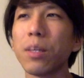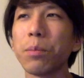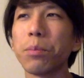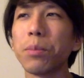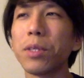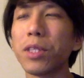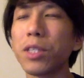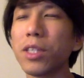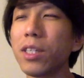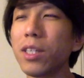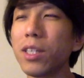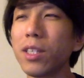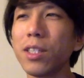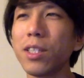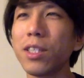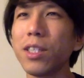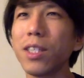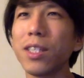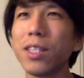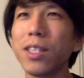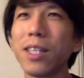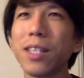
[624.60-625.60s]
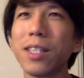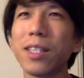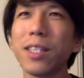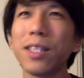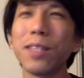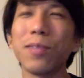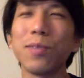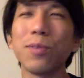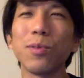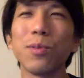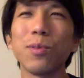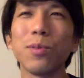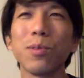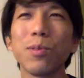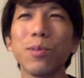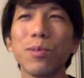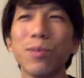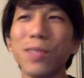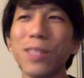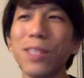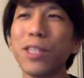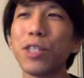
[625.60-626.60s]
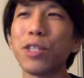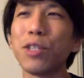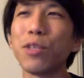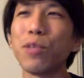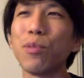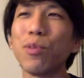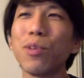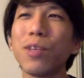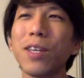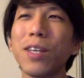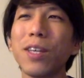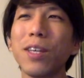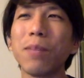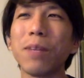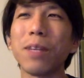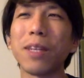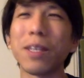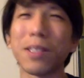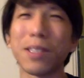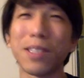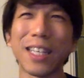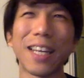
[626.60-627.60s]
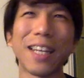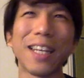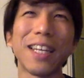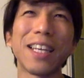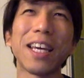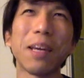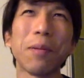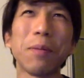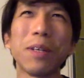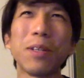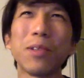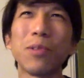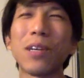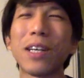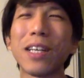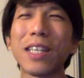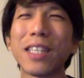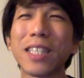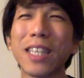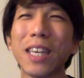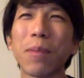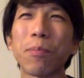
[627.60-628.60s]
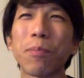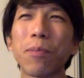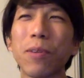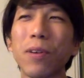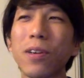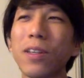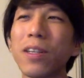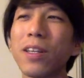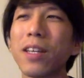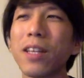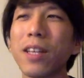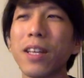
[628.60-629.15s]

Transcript: But she decided to ditch Dobuki by sending him into an escape pod,